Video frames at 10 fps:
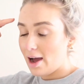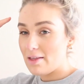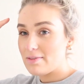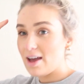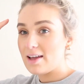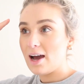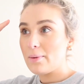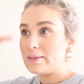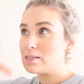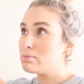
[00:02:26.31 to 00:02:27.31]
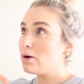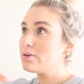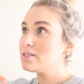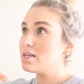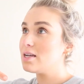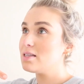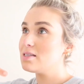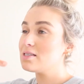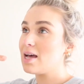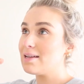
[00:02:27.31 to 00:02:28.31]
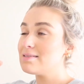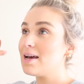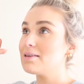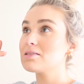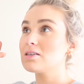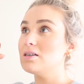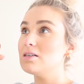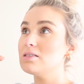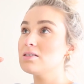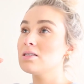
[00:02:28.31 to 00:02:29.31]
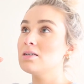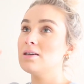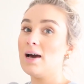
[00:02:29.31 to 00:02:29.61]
And then I went to Morrison's and Tesco's,